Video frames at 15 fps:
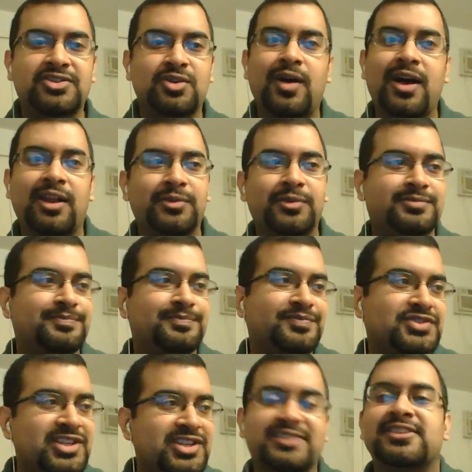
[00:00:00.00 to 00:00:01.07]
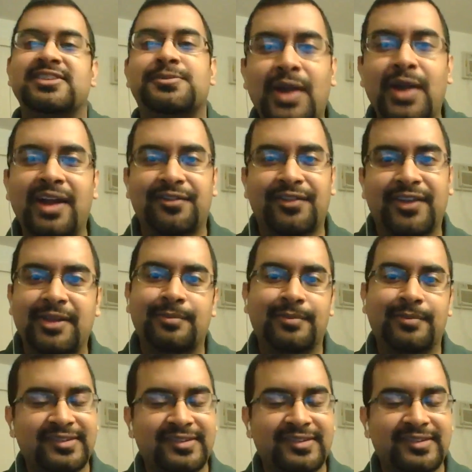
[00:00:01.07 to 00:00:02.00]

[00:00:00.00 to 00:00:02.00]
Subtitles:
and Juwan was just as proud of him.